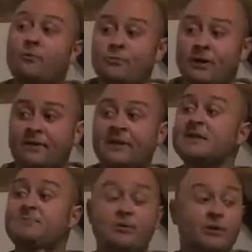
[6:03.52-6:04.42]
O'Brien, I think
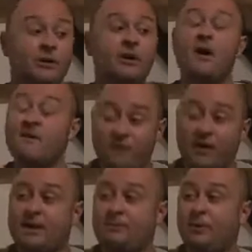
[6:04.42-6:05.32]
is brilliant.
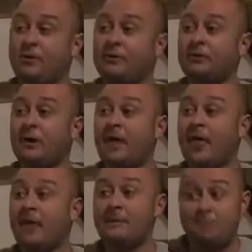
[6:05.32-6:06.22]
Frankie Boyle,
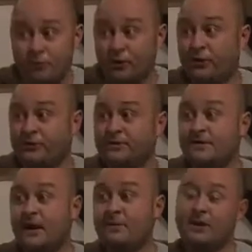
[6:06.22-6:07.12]

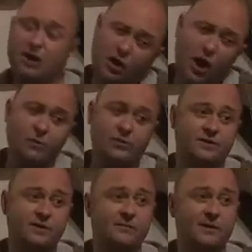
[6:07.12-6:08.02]
brilliant. I mean,
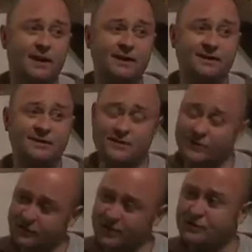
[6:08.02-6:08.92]
close. I mean,
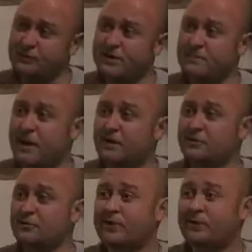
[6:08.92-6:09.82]
his subject matter
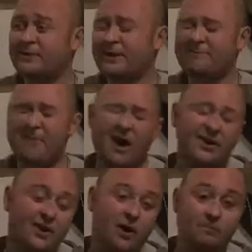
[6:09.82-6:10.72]
sometimes you think,
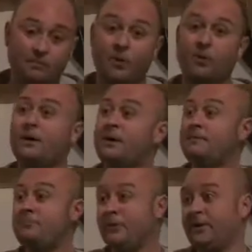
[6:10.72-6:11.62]
my God, but
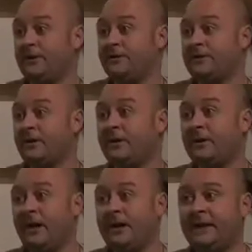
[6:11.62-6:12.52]
brilliant.
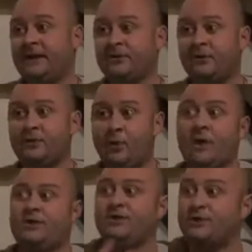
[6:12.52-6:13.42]
And he sort of
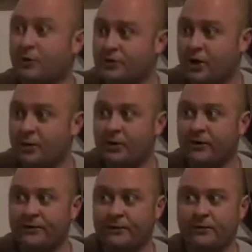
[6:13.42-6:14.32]
questions what's going
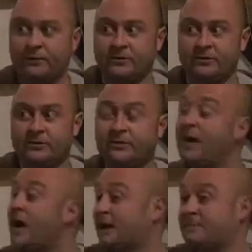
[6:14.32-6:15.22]
on in the world and stuff,
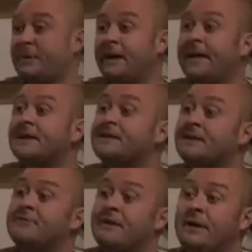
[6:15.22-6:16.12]
as Bill Hicks
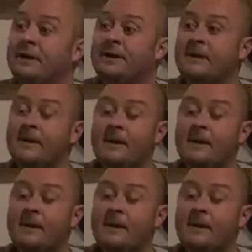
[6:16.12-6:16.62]
did, really.